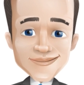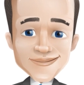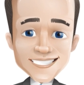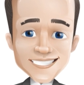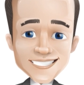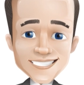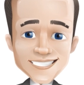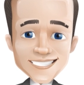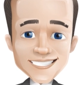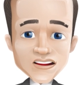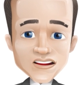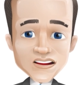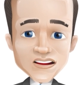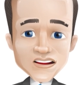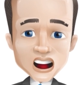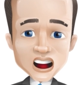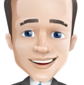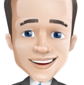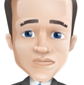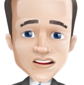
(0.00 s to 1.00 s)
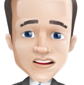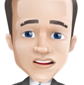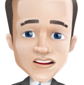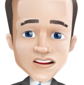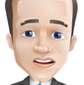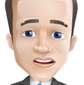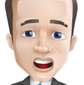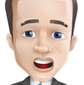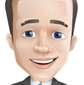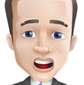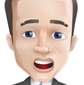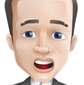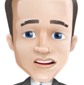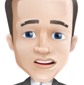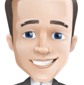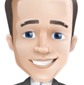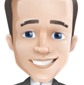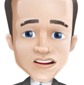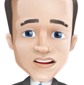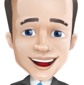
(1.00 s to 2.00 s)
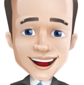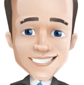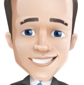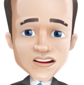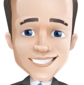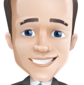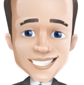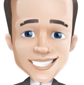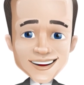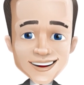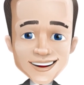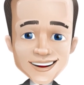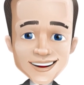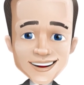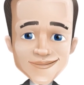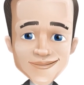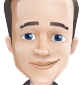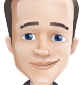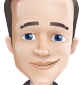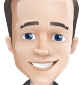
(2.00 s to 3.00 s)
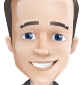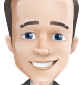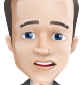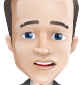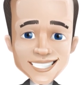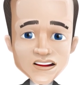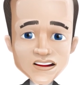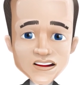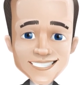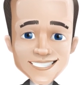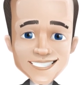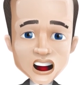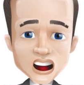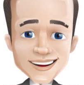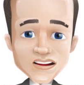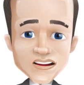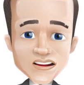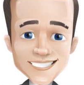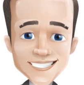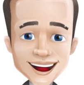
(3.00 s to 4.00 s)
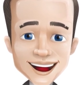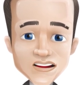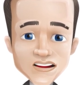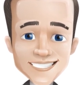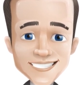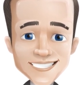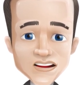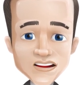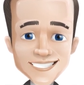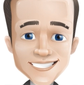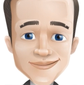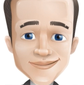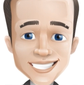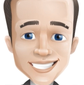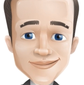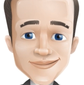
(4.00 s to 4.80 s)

Scalping involves numerous trades, as many hundreds during a trading session.